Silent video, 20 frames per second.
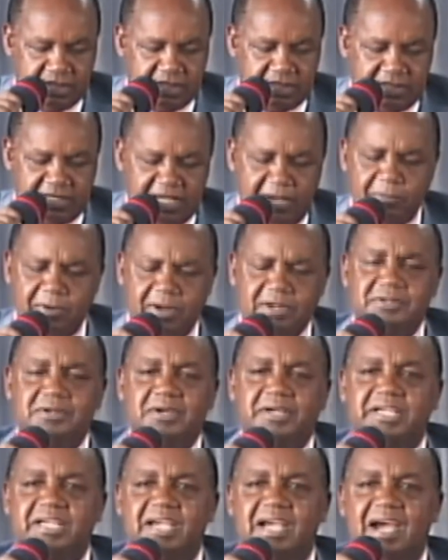They want
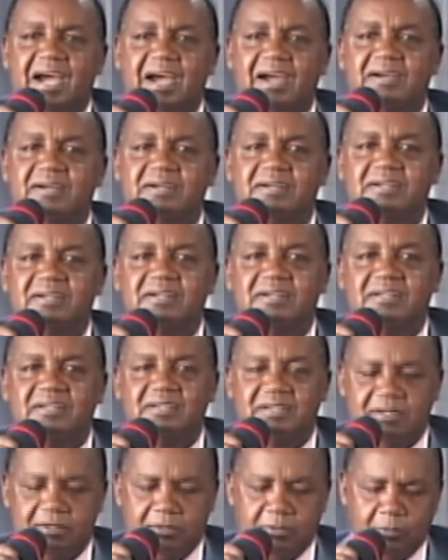to hear
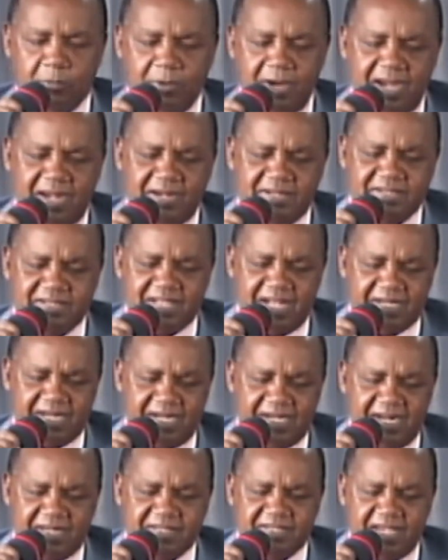words that
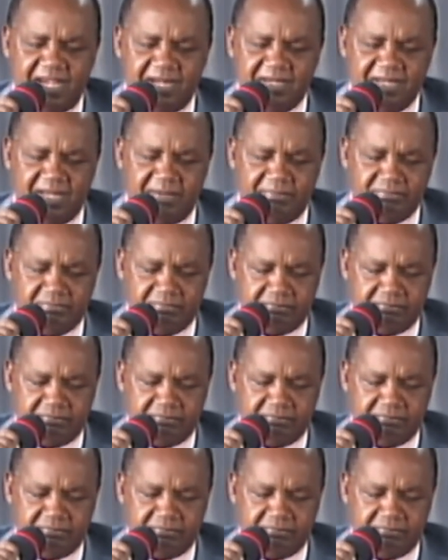entertain them.